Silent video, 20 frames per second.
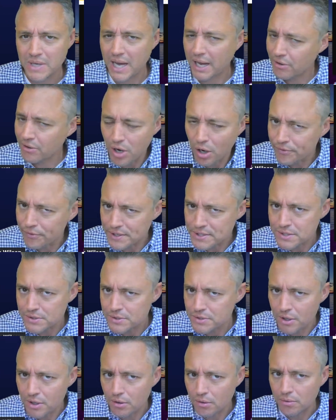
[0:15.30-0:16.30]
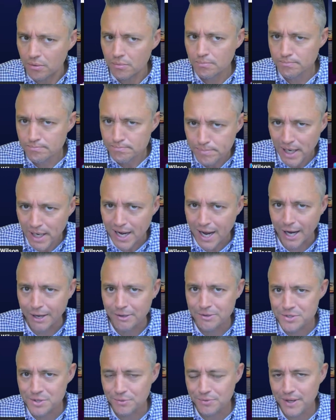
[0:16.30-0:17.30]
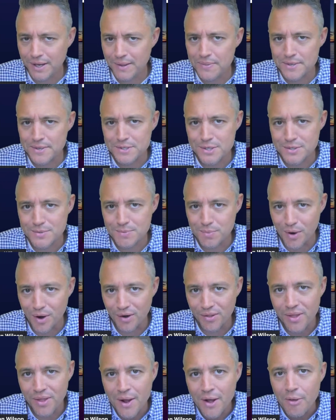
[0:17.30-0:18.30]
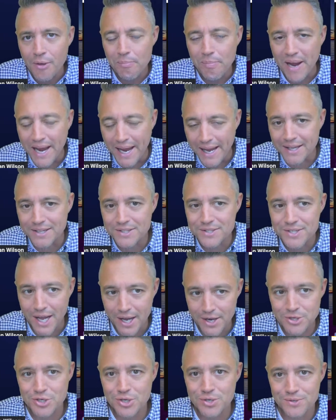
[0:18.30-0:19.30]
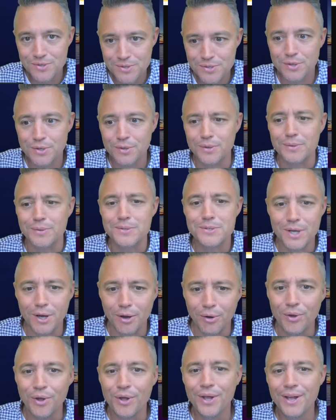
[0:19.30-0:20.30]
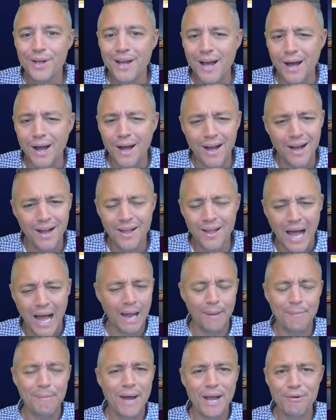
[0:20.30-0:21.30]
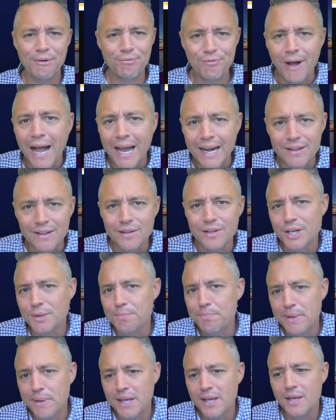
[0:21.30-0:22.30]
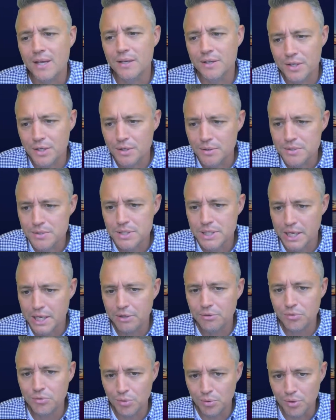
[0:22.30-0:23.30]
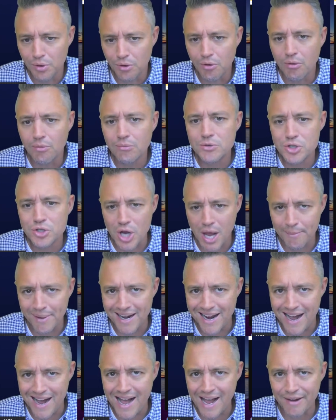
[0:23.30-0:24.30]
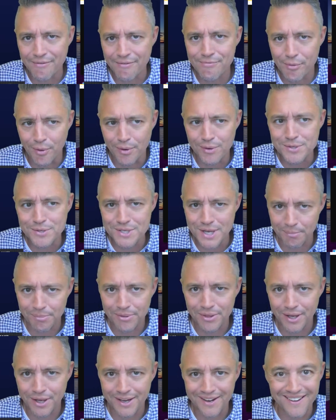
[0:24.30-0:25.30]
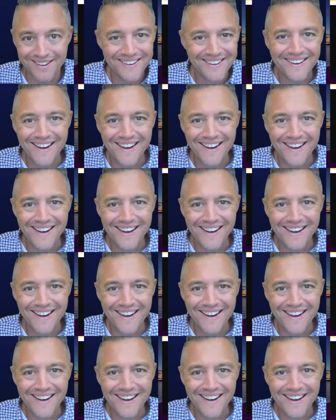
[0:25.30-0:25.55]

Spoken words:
I don't know if this is new, but I do think this is worth paying attention to. So I might finally be using Google Gemini for something.